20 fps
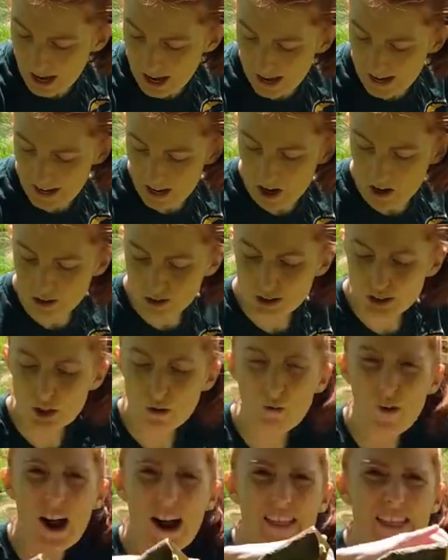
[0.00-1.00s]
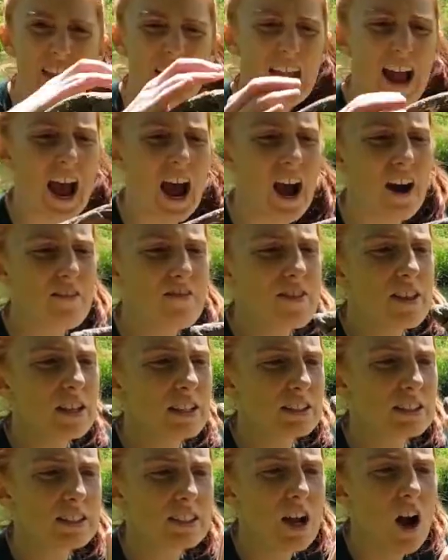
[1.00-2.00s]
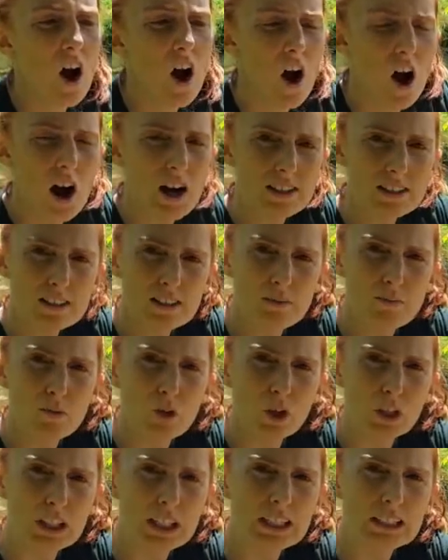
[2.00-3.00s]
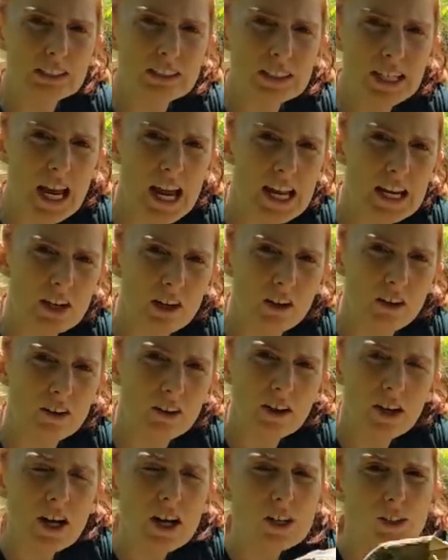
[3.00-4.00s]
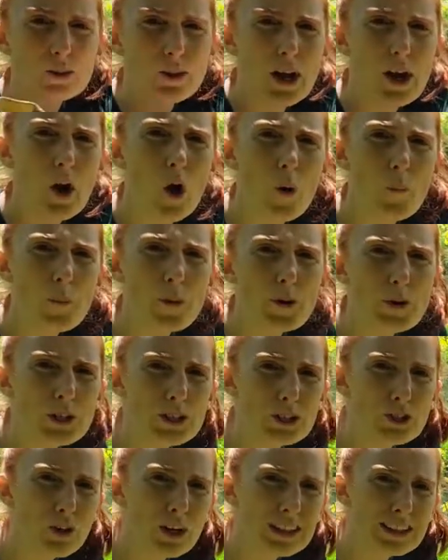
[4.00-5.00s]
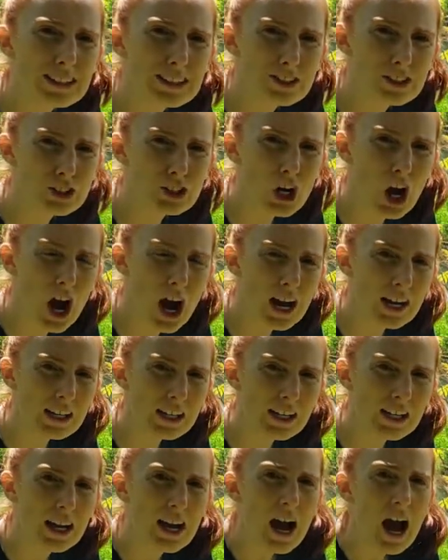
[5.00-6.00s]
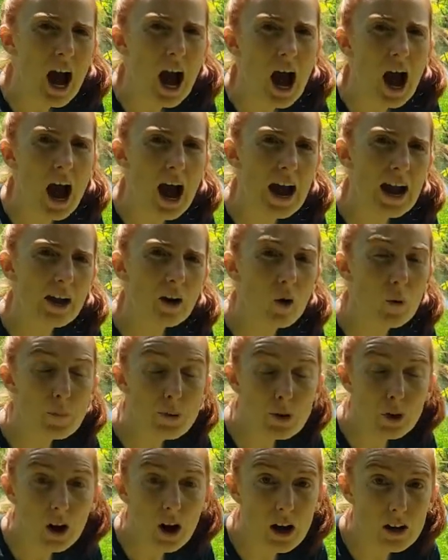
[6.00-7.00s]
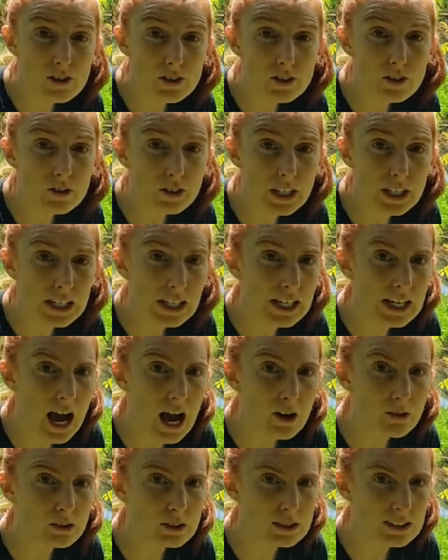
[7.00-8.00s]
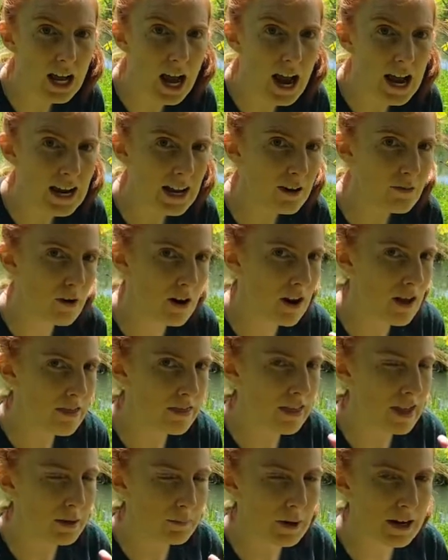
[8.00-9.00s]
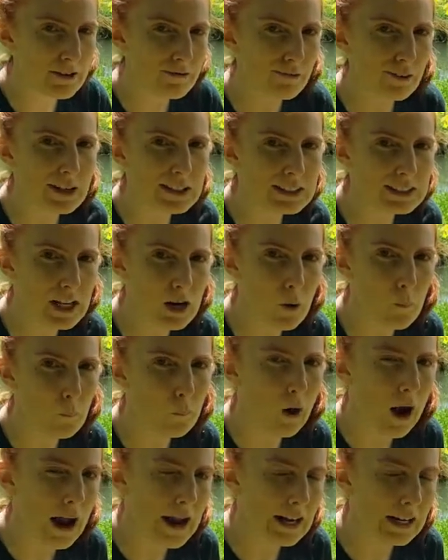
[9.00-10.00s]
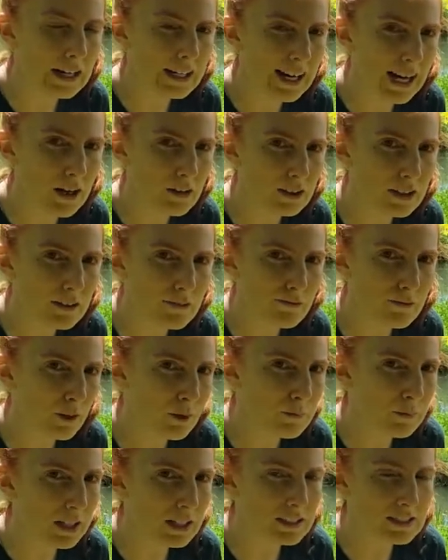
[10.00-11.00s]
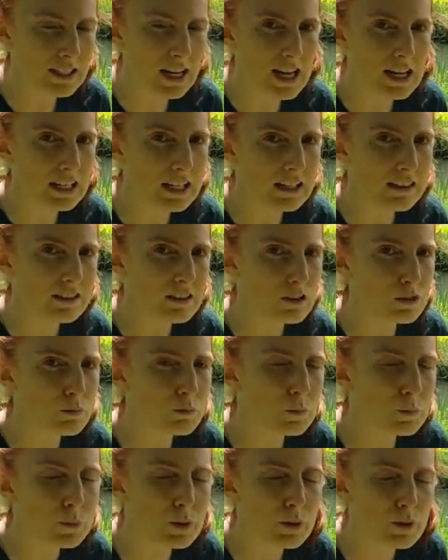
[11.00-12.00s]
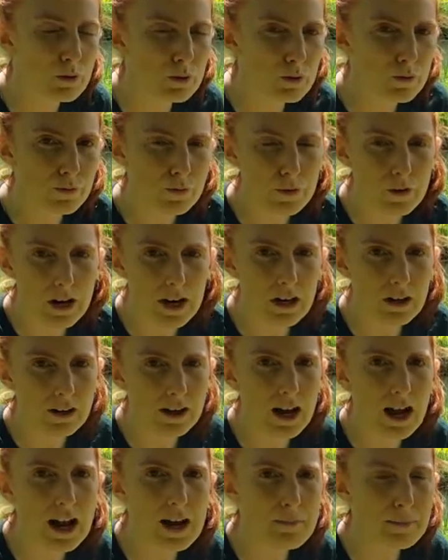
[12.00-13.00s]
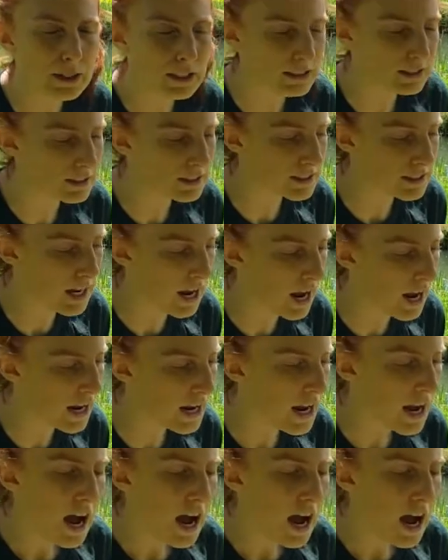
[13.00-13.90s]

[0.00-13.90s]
and also why they have this awesome looking tail. So I hope you enjoyed this talk. I hope you're also getting outside. I want to thank my friends at O'Brien County for maintaining this beautiful area I'm in today.